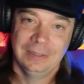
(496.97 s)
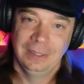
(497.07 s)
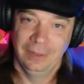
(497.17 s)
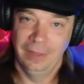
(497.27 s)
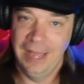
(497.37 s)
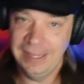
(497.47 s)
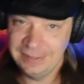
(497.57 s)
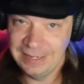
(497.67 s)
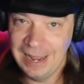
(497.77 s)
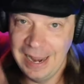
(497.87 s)

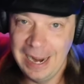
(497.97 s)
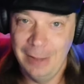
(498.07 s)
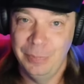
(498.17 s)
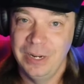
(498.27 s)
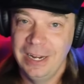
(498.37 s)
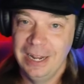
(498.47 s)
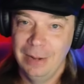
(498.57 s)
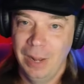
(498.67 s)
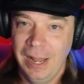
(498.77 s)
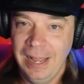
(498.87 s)
that's not happening in
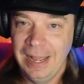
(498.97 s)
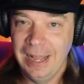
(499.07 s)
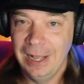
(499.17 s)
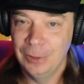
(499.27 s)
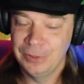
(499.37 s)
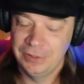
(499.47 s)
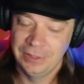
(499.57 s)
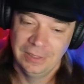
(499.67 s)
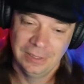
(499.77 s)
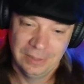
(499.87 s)
my house.
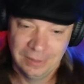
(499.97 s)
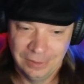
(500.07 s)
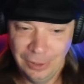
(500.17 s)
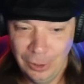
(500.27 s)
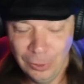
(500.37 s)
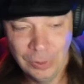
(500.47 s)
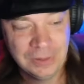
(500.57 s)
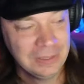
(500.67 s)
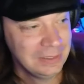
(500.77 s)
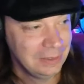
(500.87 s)
No
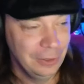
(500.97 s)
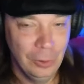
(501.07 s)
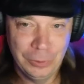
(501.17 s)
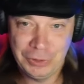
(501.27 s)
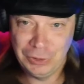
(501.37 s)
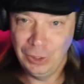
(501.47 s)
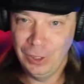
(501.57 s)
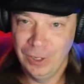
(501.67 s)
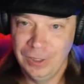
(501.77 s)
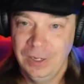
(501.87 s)

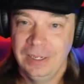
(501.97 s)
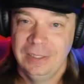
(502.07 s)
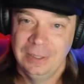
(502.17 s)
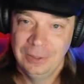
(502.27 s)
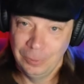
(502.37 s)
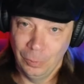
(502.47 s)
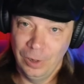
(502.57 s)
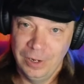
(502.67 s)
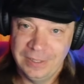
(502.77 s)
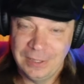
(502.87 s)
slur
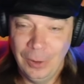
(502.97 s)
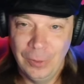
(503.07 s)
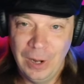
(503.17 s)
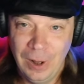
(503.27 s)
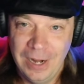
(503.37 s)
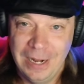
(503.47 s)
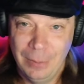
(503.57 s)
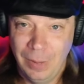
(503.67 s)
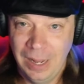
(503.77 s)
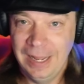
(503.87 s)
word is going on in my